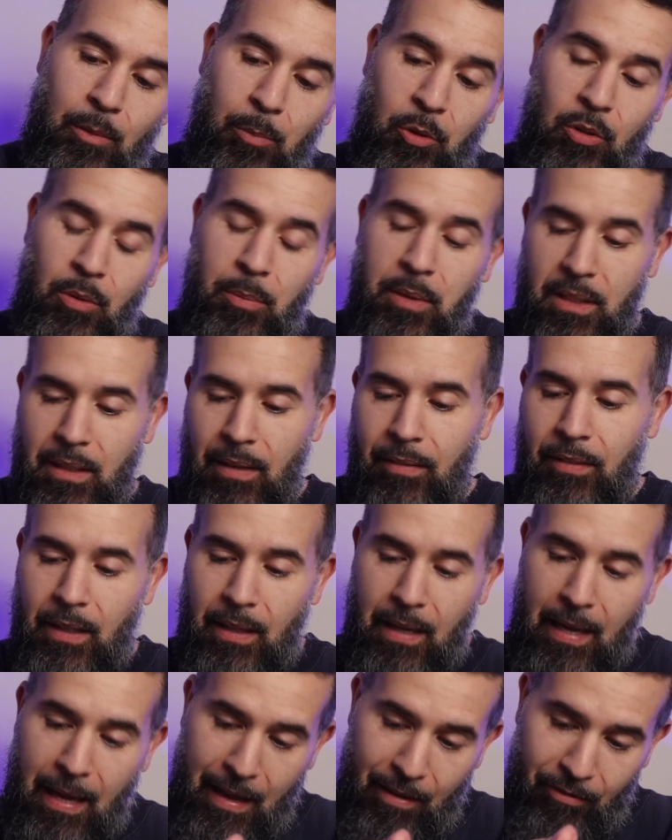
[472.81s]
supposed to be seven
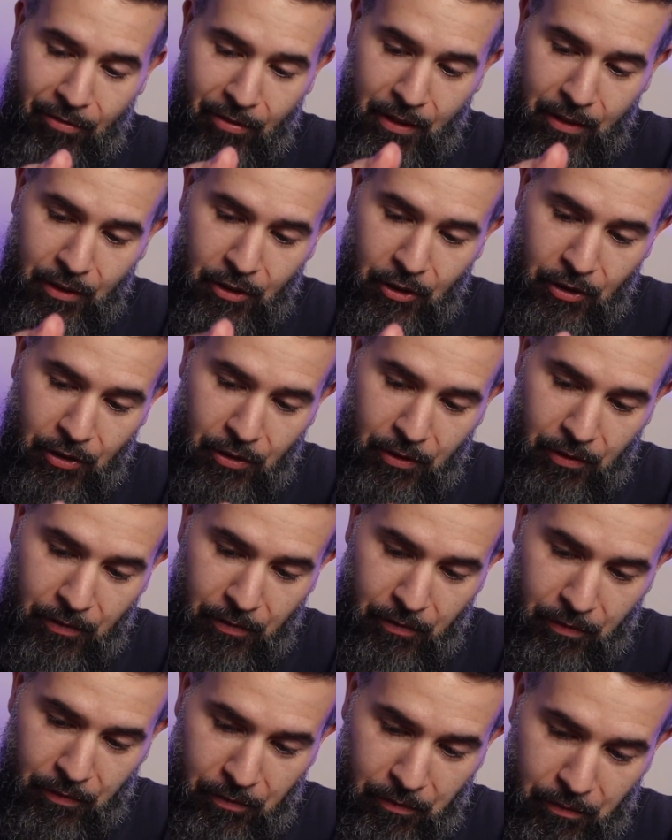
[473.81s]
and a half inch.
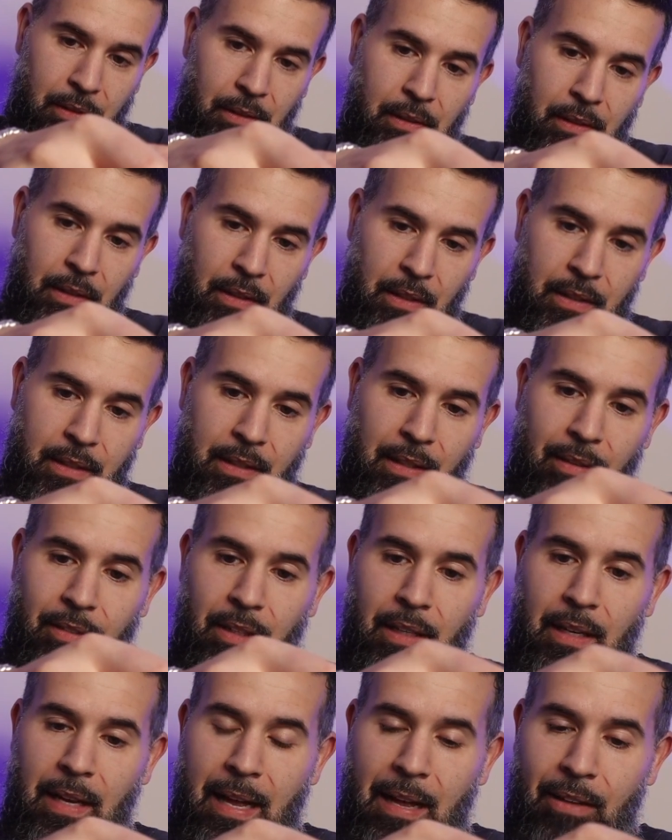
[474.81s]
It is seven
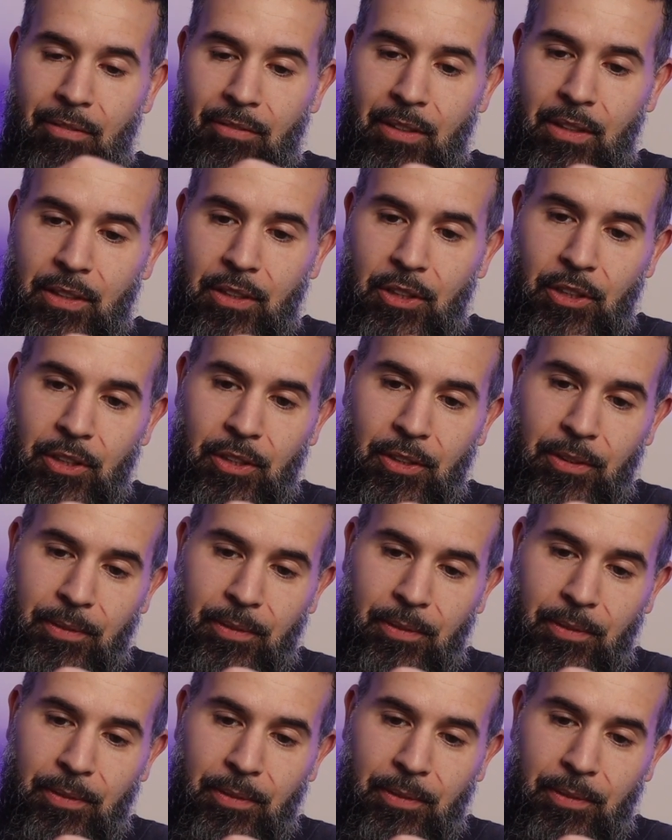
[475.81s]
and a half inch.